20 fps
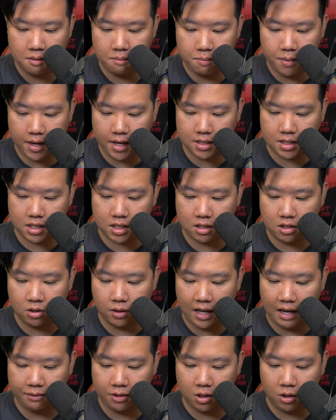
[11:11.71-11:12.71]
but you'll
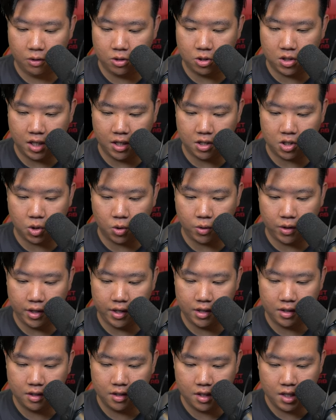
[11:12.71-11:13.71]
have to go into
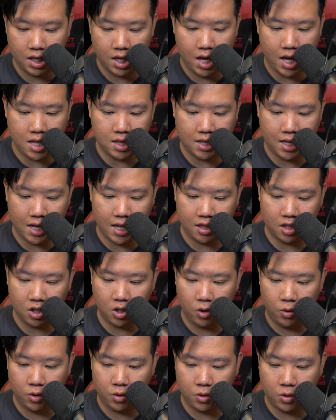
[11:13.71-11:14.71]
territory and then
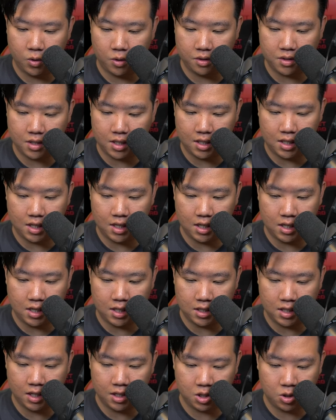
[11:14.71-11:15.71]
go to the
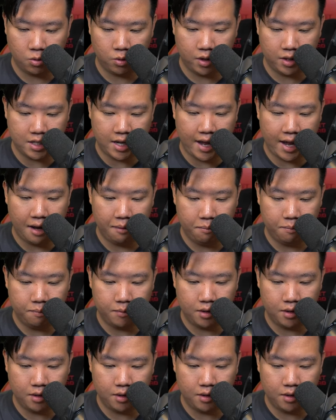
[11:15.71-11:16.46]
territory tab,